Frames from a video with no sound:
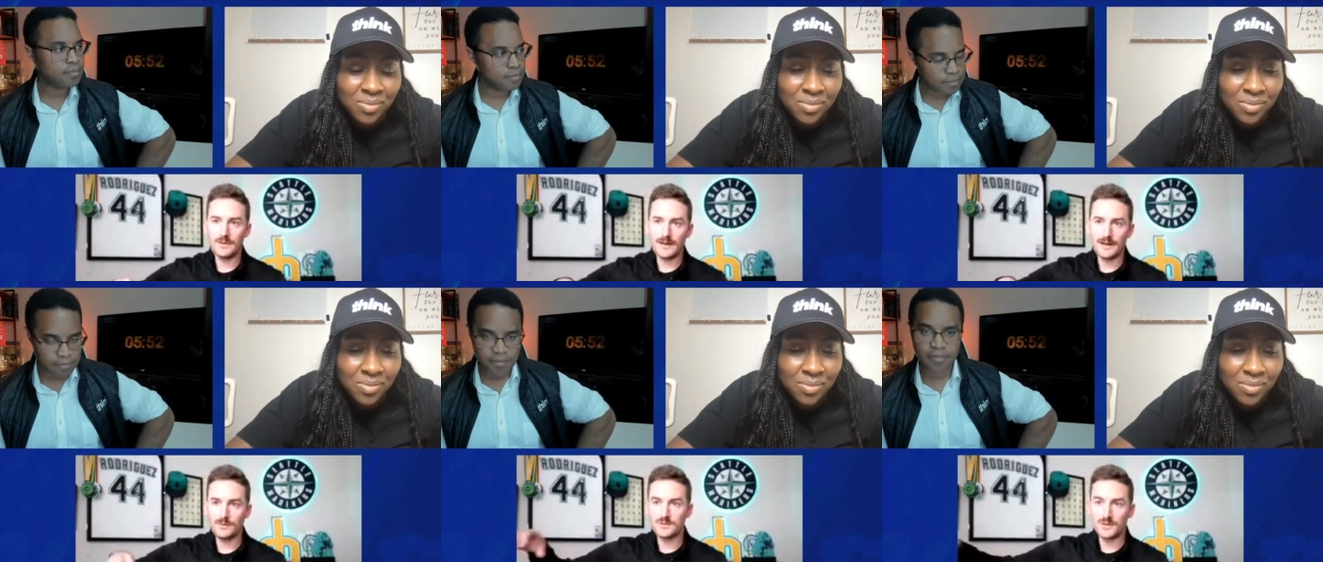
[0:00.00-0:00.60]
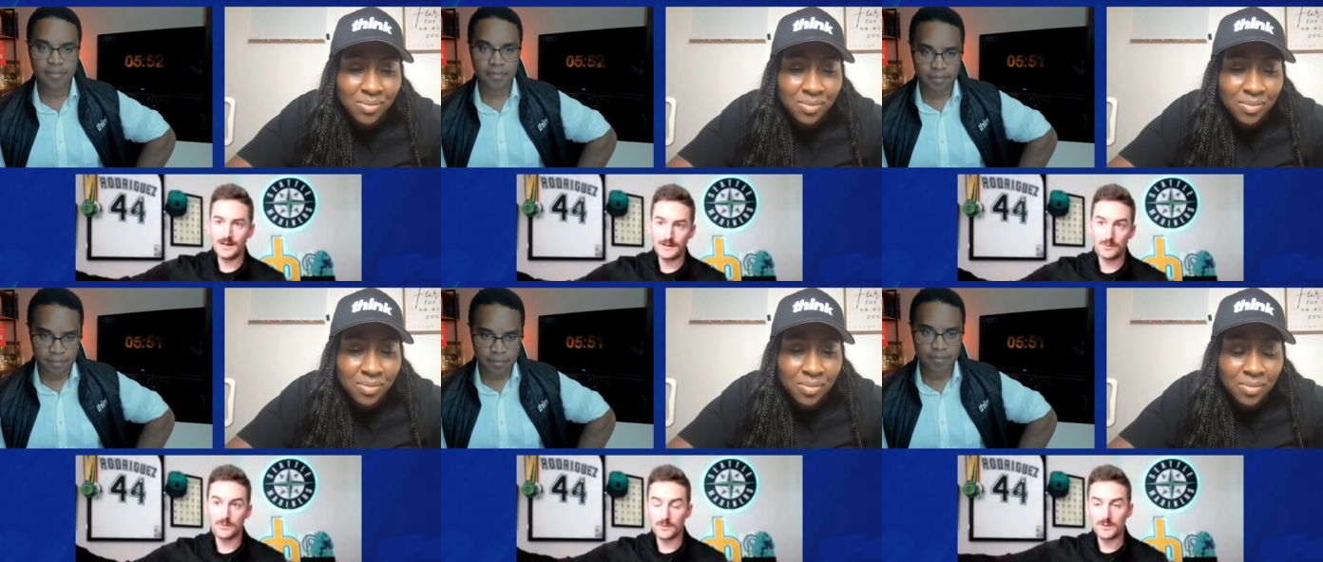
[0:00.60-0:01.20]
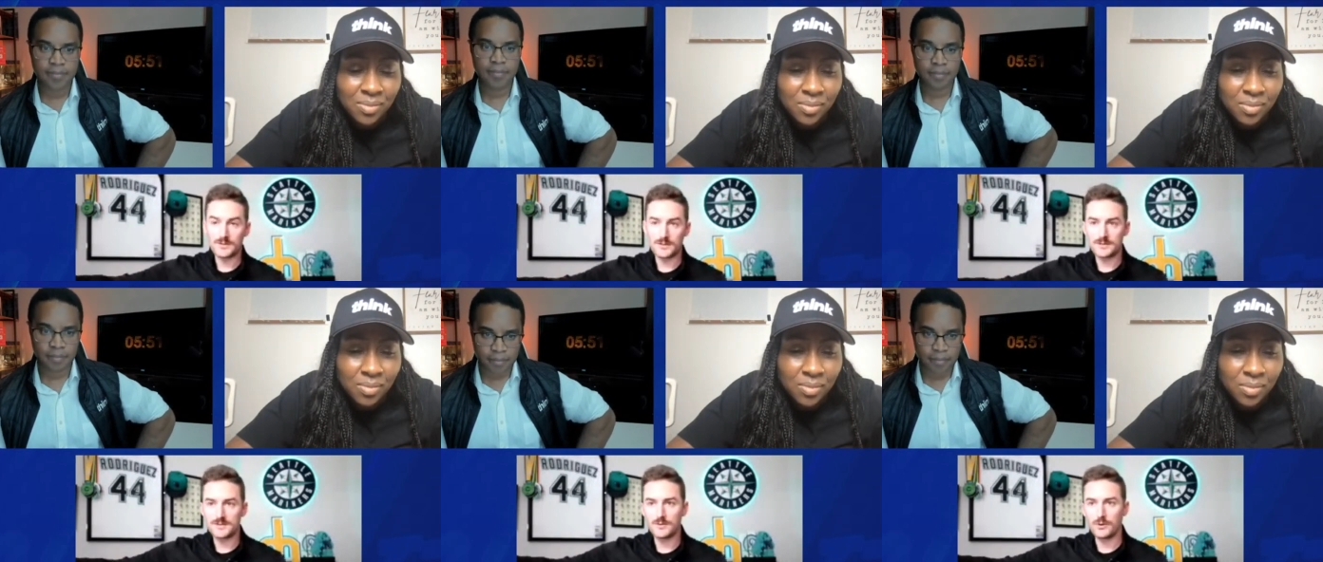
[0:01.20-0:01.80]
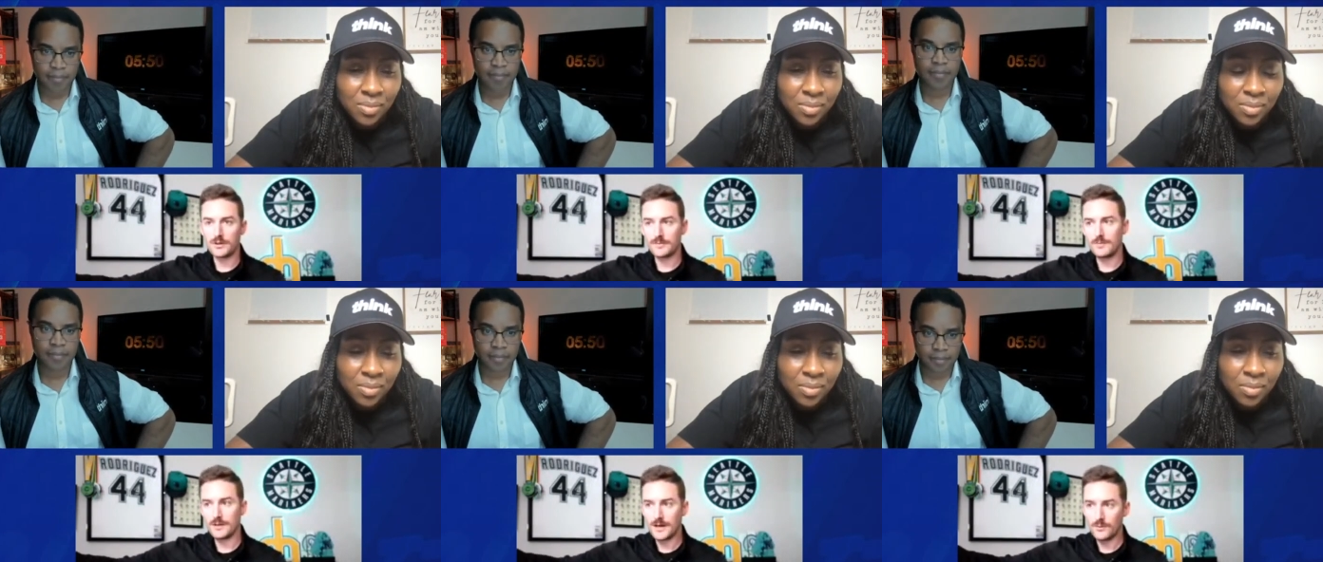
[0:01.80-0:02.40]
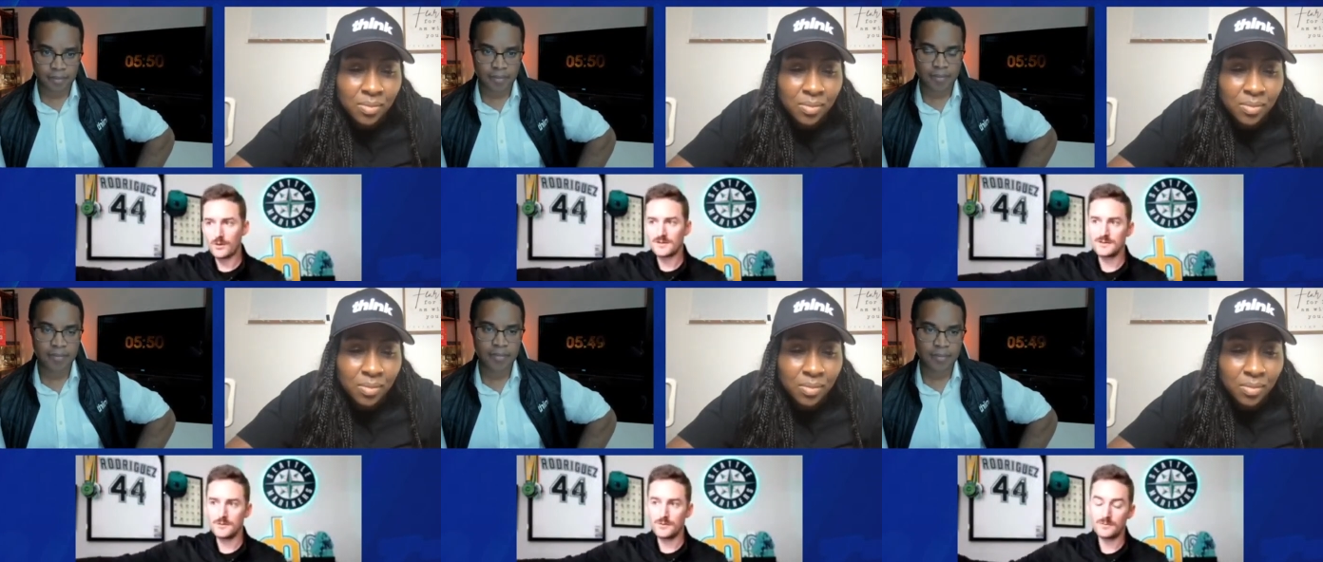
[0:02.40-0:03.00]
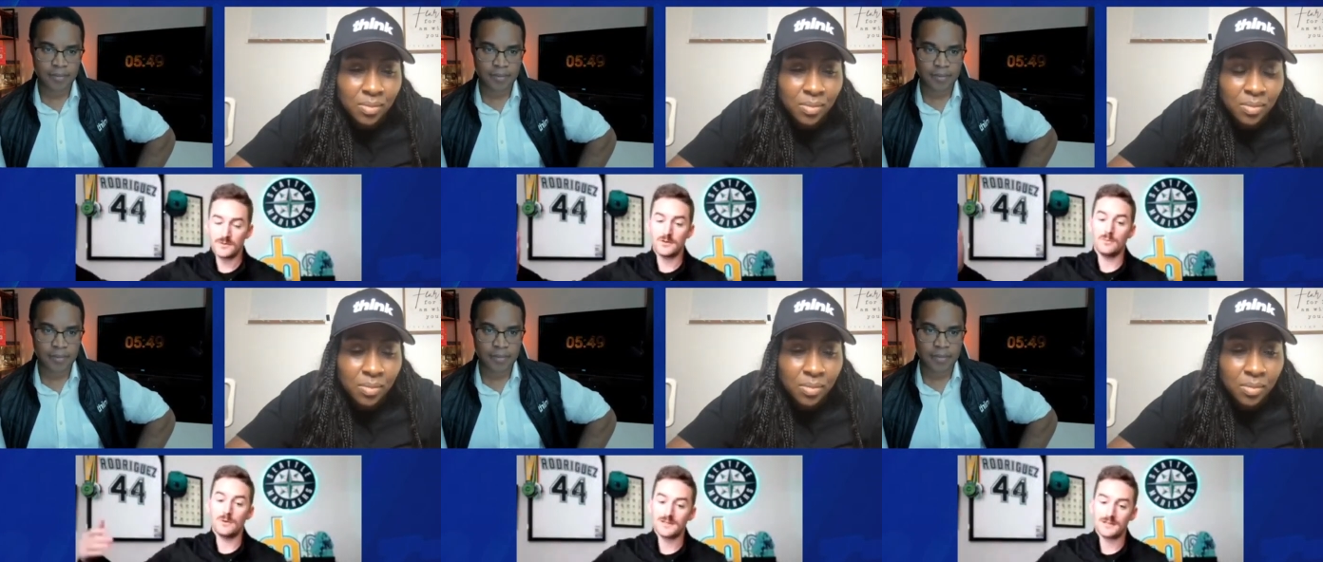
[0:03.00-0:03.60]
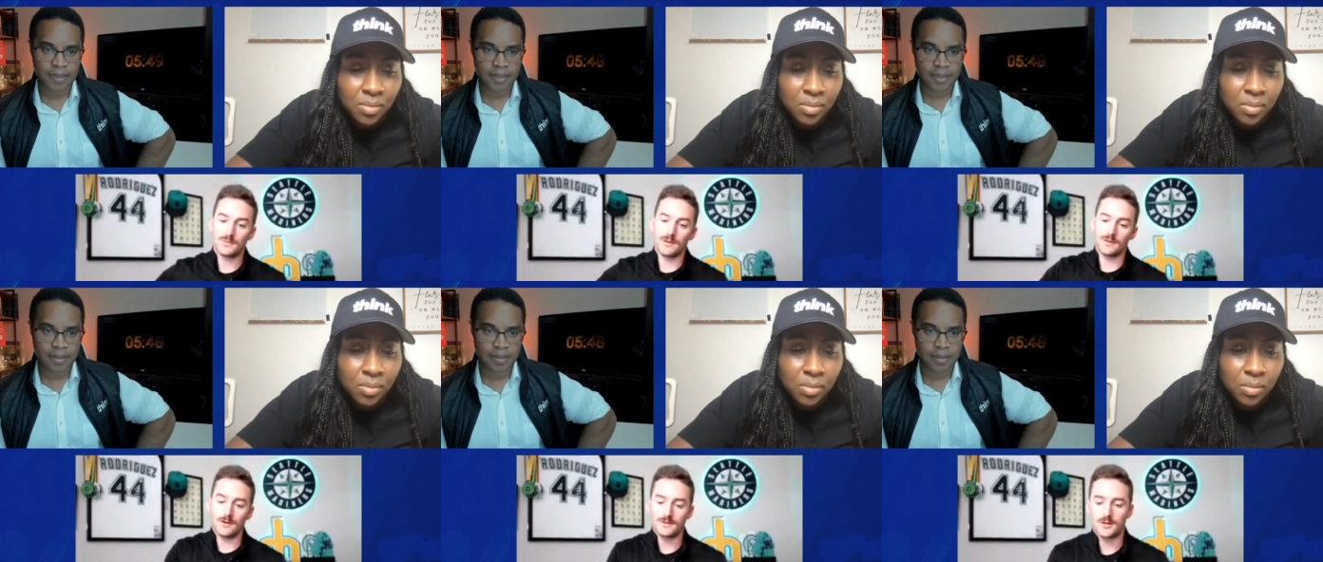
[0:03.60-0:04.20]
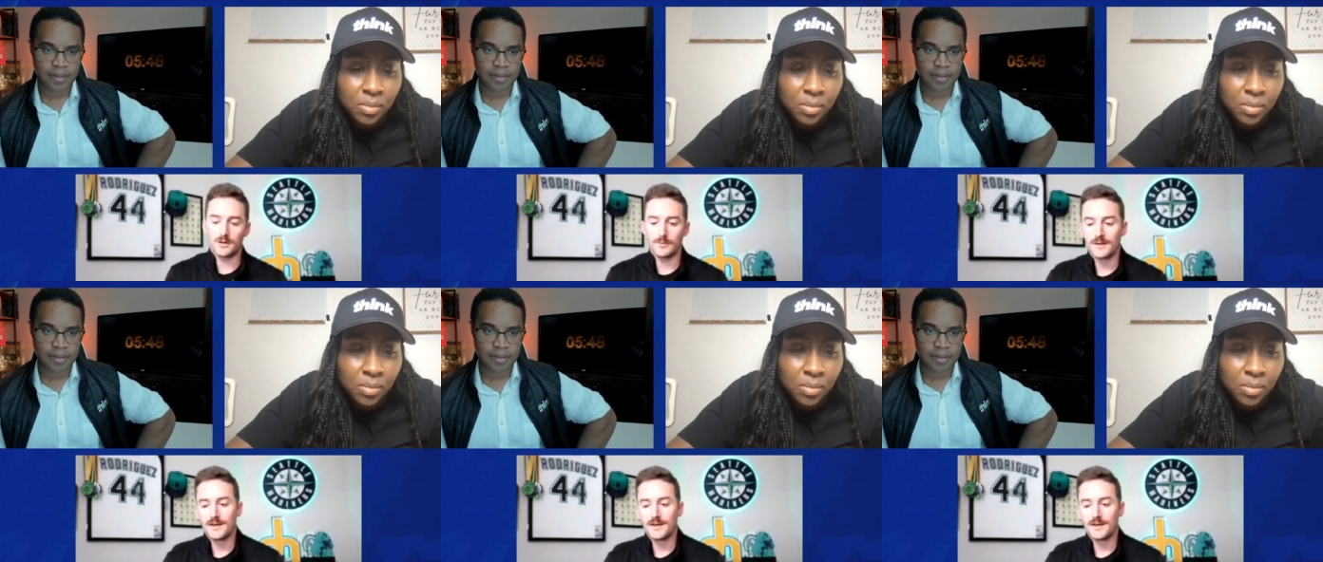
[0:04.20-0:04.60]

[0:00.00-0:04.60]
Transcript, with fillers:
Speaker 1: able to connect with the realtors who are the people that I want to do business with long term